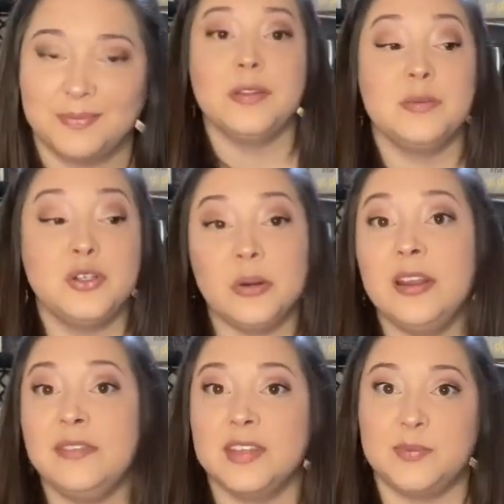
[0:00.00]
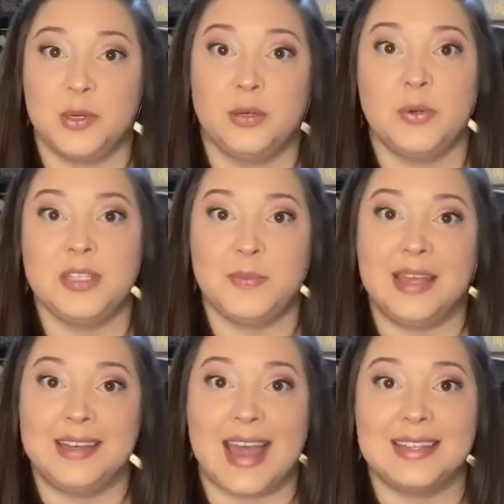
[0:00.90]
The majority of this book we
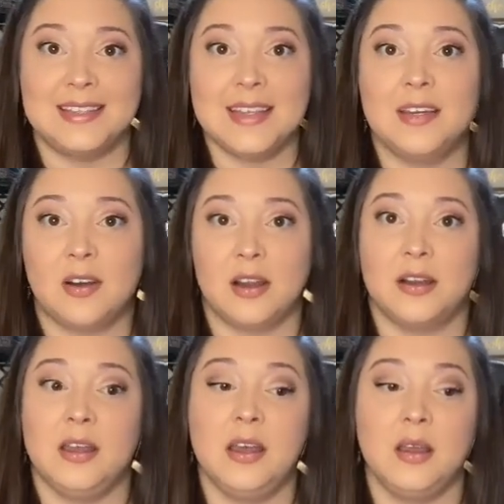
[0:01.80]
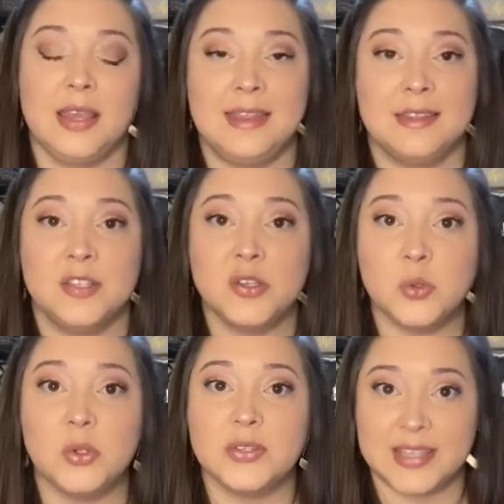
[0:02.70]
spend at Cinegard in the
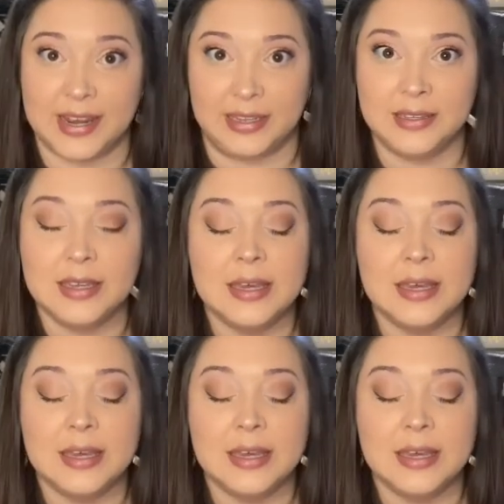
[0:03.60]
school setting,